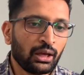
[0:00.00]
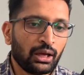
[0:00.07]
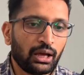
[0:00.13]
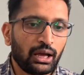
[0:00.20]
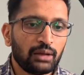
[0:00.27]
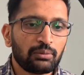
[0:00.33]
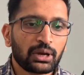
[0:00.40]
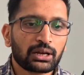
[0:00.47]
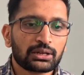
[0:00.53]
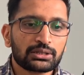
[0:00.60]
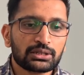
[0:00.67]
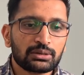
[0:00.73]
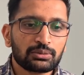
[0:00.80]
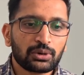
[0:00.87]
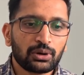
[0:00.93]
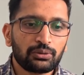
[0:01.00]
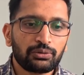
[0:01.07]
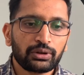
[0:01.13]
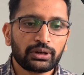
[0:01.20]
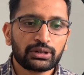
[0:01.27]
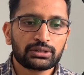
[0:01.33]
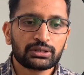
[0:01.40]
And my custom
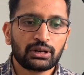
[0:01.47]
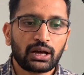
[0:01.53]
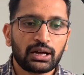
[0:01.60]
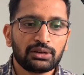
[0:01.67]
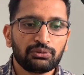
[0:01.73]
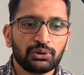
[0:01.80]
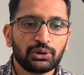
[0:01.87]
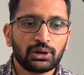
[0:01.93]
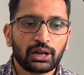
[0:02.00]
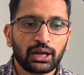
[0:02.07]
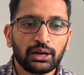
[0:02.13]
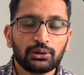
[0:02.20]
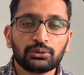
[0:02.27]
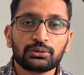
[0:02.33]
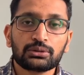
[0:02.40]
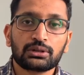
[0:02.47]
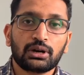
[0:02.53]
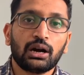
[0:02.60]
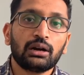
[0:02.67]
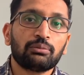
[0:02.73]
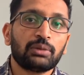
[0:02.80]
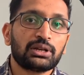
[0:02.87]
configuration, I would like to
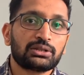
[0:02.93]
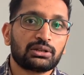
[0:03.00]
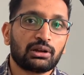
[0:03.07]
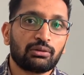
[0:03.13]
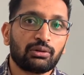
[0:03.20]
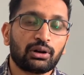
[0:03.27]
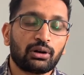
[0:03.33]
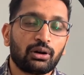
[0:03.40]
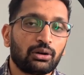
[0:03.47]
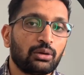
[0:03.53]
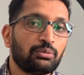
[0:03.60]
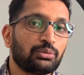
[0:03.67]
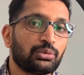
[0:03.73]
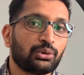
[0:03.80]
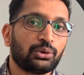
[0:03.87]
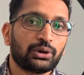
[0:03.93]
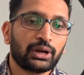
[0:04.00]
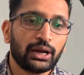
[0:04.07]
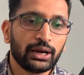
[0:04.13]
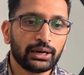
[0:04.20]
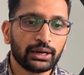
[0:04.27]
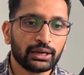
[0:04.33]
start my server on a port
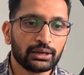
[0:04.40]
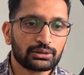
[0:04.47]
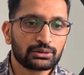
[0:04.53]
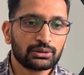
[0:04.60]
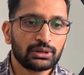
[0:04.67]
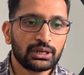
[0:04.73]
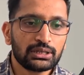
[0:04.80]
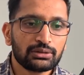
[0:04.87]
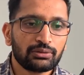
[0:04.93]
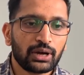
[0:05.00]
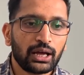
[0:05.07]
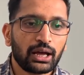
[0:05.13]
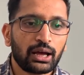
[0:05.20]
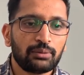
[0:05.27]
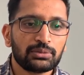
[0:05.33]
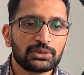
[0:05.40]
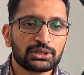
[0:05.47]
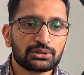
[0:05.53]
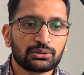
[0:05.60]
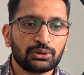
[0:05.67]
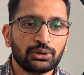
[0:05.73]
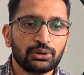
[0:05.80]
80. So that's why I'm
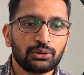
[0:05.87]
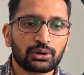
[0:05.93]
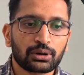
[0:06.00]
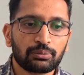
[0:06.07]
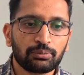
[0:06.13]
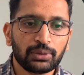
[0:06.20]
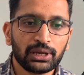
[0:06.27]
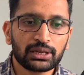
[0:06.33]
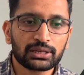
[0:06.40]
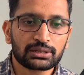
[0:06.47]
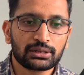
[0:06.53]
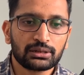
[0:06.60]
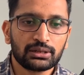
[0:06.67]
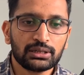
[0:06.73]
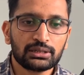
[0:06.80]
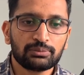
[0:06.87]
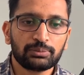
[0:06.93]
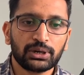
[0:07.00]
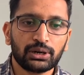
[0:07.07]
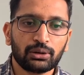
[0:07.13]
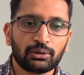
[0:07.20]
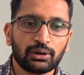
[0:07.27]
just going to replace this
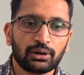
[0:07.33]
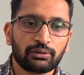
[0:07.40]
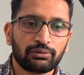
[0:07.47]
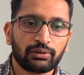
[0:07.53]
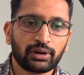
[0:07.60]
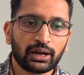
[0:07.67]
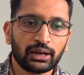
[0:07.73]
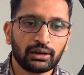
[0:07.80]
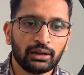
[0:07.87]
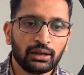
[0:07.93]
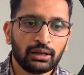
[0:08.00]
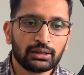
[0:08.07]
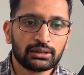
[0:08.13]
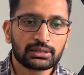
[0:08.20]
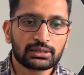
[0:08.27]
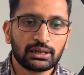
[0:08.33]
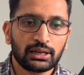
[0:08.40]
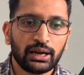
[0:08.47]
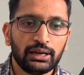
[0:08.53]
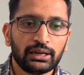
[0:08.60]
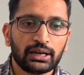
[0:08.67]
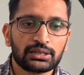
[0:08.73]
particular file, this
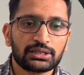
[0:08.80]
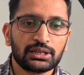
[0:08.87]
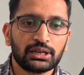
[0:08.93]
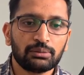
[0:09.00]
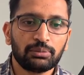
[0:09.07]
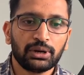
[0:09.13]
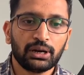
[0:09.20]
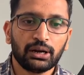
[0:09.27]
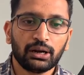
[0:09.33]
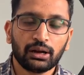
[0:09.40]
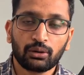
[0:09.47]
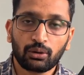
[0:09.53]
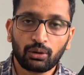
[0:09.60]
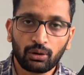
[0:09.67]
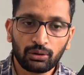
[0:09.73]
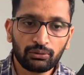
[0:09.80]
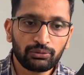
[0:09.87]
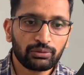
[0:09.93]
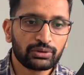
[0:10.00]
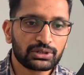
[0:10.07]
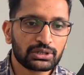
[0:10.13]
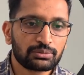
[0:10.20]
light httpd conf,
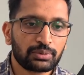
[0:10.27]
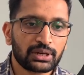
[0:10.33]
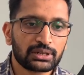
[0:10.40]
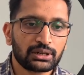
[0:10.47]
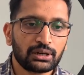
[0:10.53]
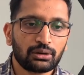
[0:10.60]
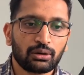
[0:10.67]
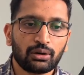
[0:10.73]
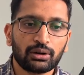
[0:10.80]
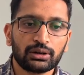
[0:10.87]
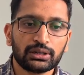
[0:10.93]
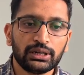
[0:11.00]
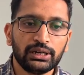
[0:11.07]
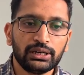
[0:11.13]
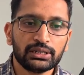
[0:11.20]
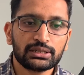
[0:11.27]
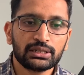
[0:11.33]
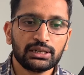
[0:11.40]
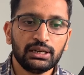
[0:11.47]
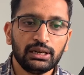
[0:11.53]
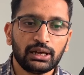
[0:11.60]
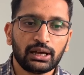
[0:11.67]
which is present on
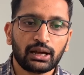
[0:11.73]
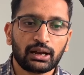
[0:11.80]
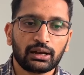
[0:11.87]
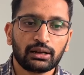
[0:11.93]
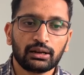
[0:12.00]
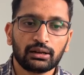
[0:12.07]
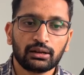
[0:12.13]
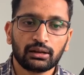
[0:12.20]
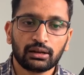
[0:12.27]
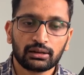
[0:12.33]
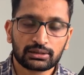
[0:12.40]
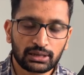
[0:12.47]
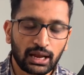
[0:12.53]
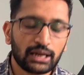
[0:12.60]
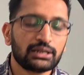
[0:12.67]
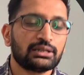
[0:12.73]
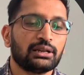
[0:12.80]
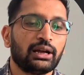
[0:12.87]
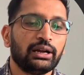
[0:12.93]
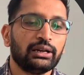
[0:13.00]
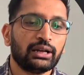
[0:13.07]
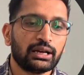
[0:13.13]
etc and slash
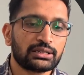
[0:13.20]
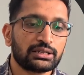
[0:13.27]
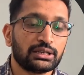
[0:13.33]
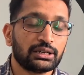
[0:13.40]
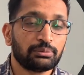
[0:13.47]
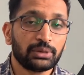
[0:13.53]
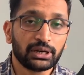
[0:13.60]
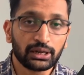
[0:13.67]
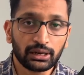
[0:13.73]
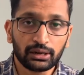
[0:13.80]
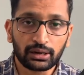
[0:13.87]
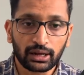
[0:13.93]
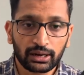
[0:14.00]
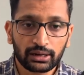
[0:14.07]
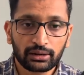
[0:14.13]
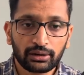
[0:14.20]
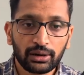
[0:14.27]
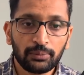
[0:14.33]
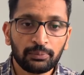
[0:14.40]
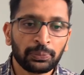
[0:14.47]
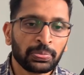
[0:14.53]
light httpd directory.